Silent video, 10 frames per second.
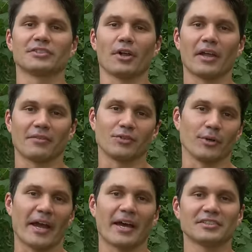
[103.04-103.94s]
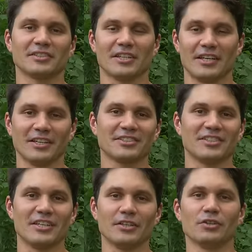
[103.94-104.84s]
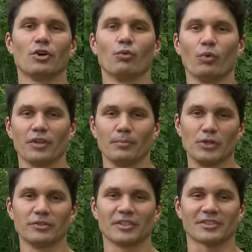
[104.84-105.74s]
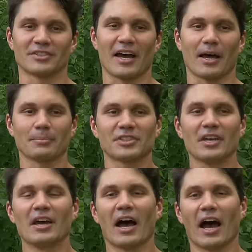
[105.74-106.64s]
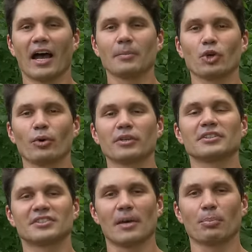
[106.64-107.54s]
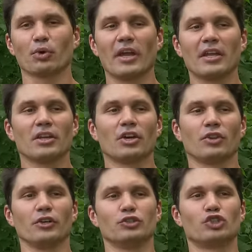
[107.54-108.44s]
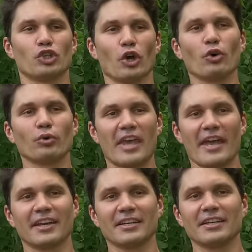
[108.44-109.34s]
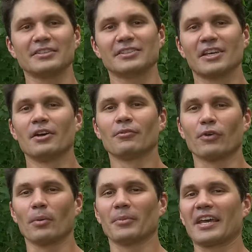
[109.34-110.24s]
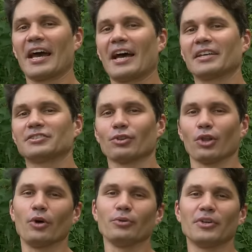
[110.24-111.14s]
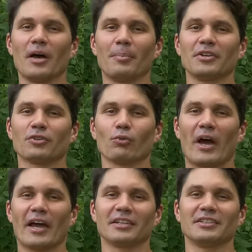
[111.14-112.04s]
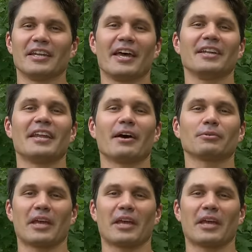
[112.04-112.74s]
all have your ass in a seat when the music stops. I'm going to separate the Joe Kennedys from the guys loading up into the wagon and heading out